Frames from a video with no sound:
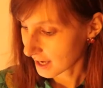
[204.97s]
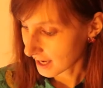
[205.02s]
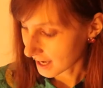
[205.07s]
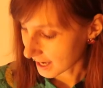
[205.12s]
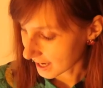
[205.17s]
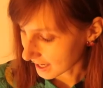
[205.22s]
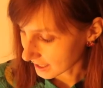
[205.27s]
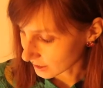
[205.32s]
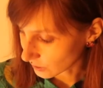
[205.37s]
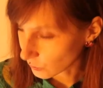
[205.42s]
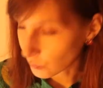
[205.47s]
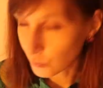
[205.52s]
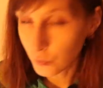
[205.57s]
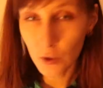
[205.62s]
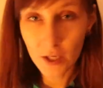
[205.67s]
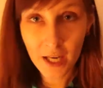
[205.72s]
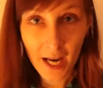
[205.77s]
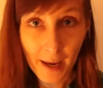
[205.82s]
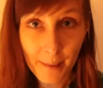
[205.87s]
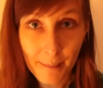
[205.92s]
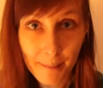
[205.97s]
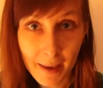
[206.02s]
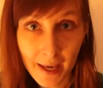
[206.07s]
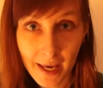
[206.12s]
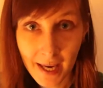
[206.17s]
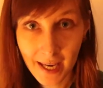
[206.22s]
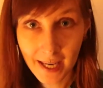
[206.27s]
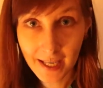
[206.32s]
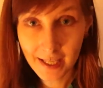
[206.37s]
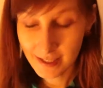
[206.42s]
And what I
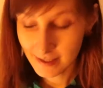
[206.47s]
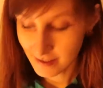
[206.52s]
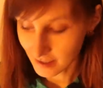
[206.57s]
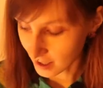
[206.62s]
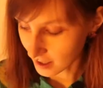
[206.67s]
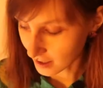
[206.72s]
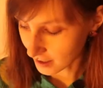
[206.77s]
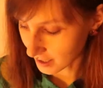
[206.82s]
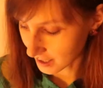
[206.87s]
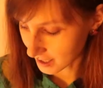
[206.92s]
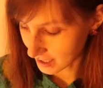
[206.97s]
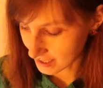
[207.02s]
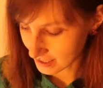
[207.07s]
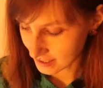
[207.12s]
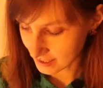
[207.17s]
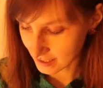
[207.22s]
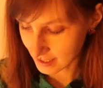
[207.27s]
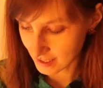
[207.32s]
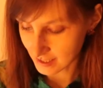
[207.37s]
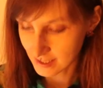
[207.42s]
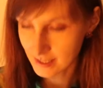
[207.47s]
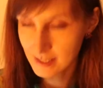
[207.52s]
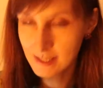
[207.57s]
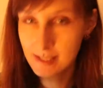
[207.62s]
made is this